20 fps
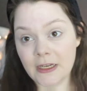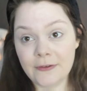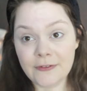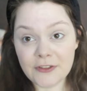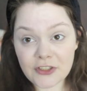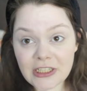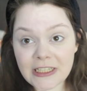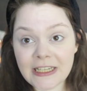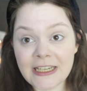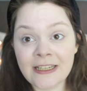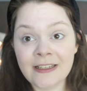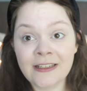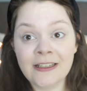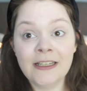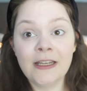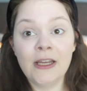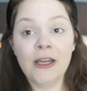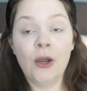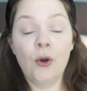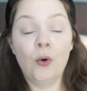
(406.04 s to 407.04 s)
individually
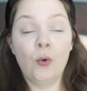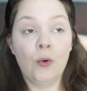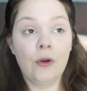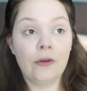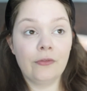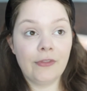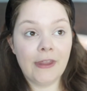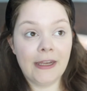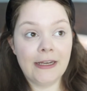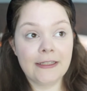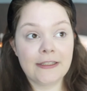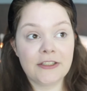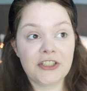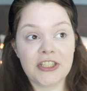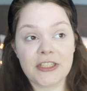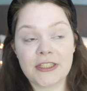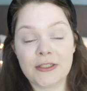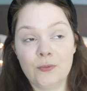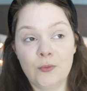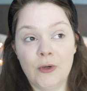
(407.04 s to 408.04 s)
or if that is
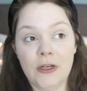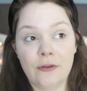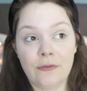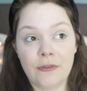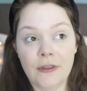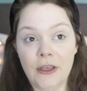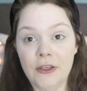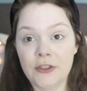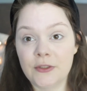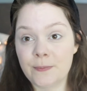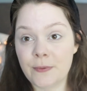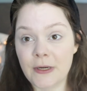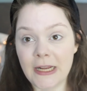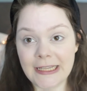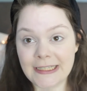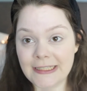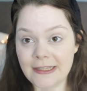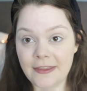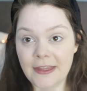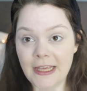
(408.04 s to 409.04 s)
just one of those
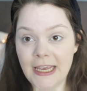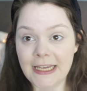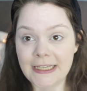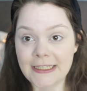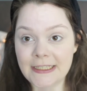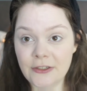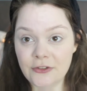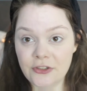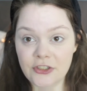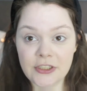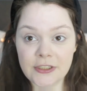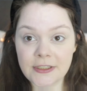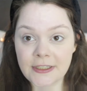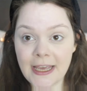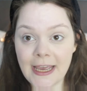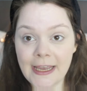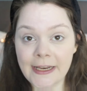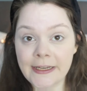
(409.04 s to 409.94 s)
present things you just